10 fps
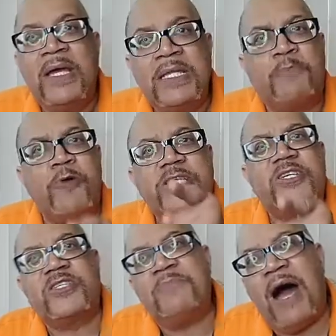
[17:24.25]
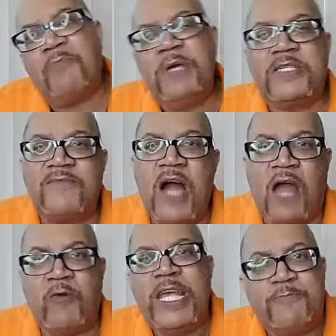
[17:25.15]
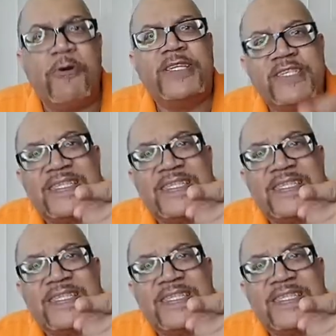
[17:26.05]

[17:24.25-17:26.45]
The preacher is the mouthpiece of God. When he preaches